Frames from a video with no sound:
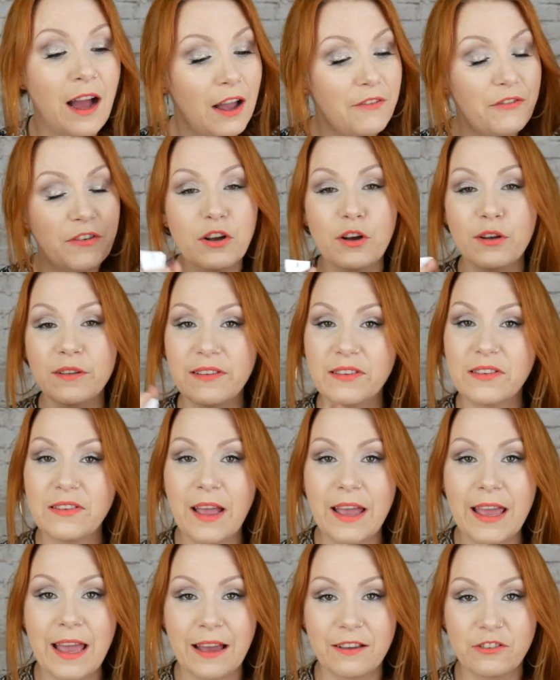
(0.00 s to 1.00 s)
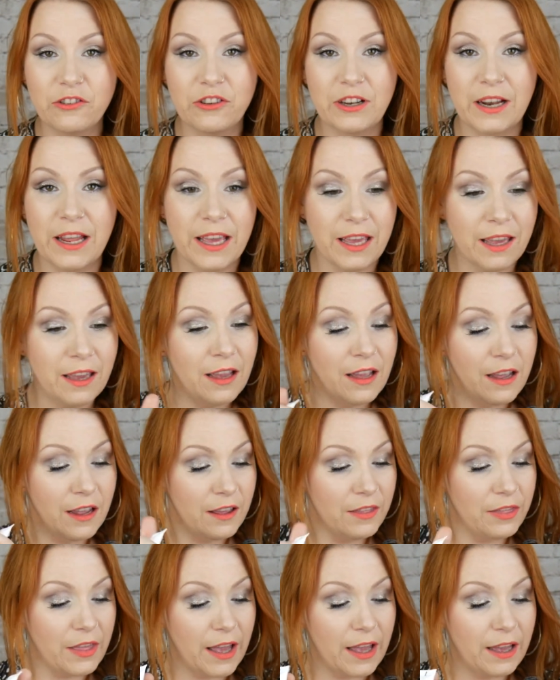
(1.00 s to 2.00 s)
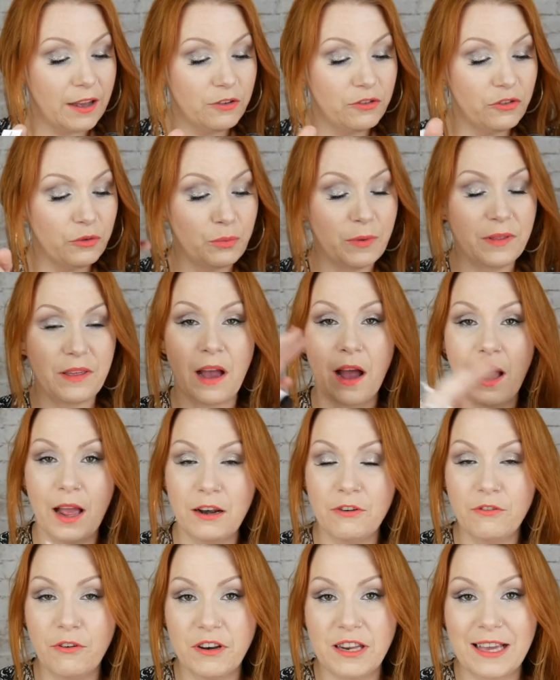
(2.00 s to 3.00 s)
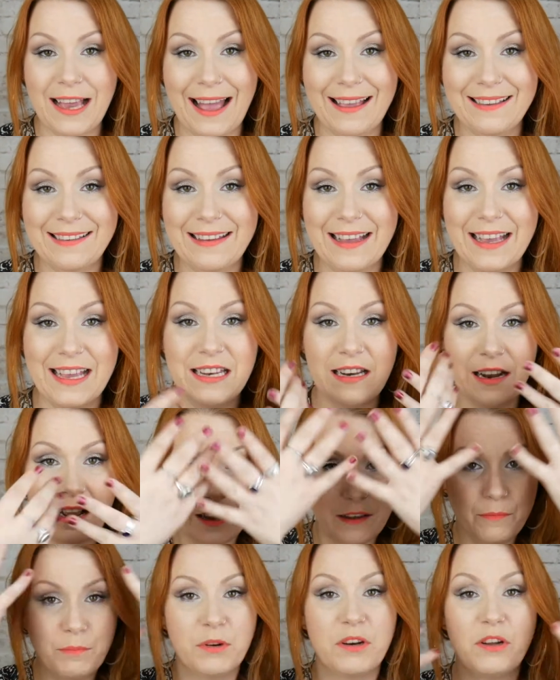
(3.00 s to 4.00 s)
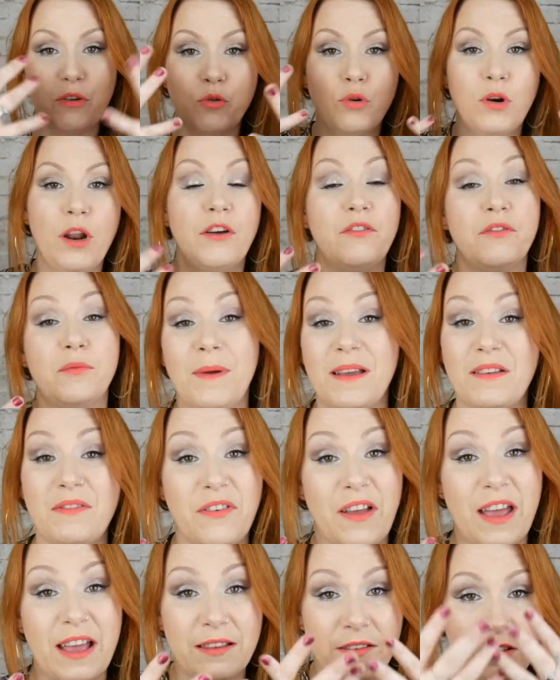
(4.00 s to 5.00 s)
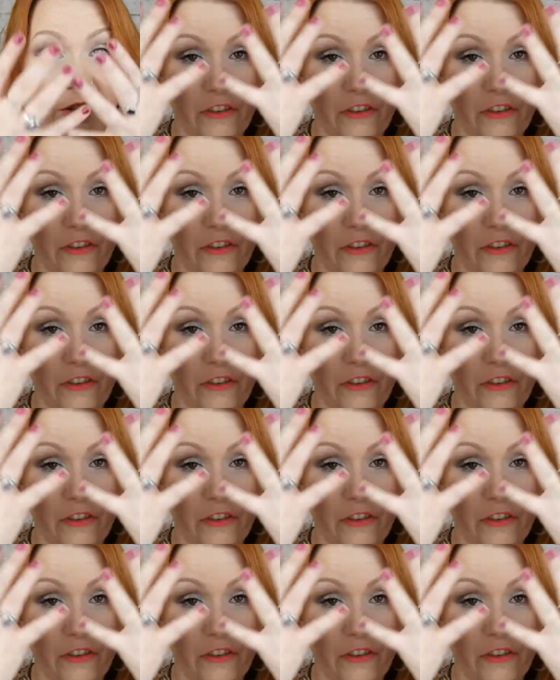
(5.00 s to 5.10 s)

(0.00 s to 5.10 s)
I forgot to say, actually, that with a hyaluronic acid, I put it all over my face.